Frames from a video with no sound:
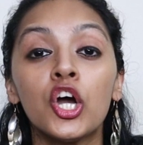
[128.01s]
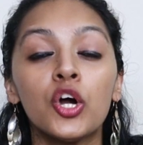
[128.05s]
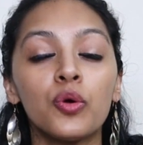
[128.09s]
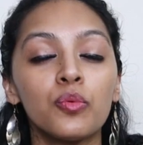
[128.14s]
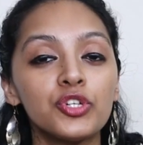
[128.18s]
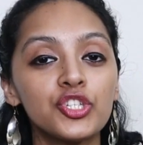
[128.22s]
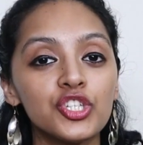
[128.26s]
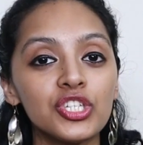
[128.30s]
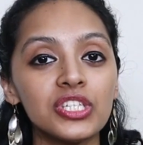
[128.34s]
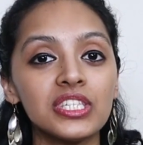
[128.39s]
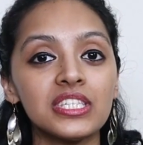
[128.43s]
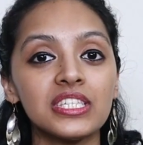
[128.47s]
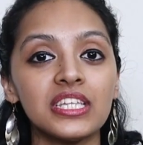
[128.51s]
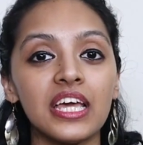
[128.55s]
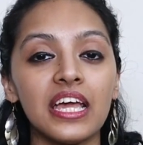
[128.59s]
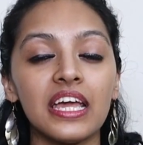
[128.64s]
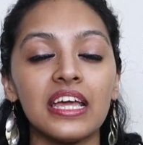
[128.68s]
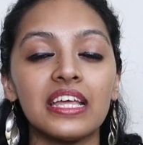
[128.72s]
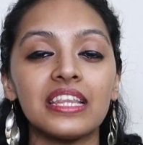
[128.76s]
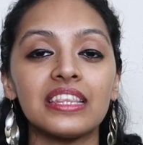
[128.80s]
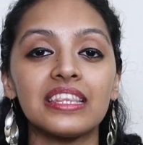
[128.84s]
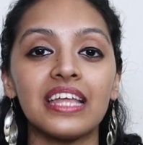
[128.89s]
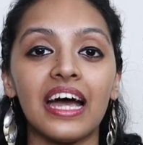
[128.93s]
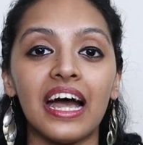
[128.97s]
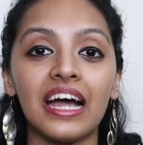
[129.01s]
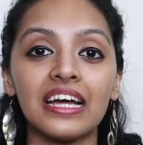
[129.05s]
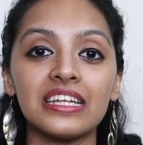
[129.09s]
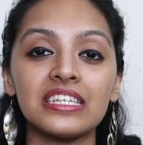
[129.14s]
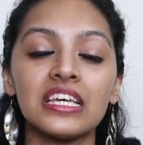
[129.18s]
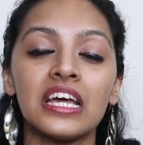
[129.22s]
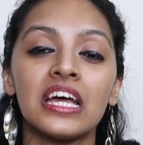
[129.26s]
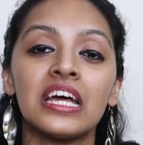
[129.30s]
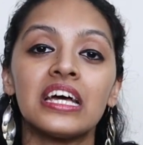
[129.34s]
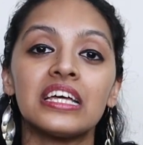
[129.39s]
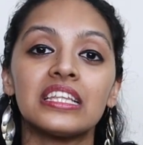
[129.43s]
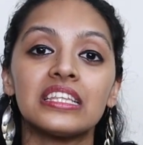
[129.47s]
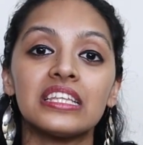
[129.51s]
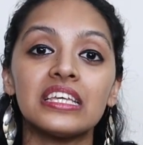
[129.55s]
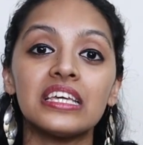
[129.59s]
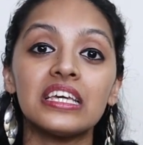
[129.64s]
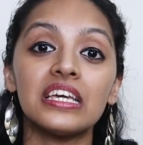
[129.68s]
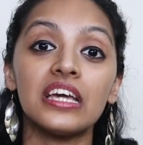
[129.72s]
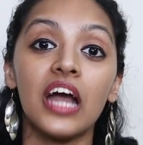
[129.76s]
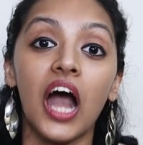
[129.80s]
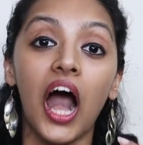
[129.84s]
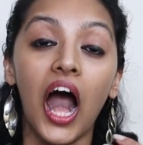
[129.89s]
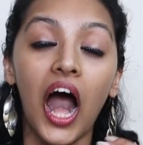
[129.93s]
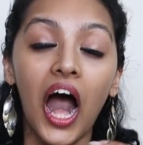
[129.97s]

which is saying that the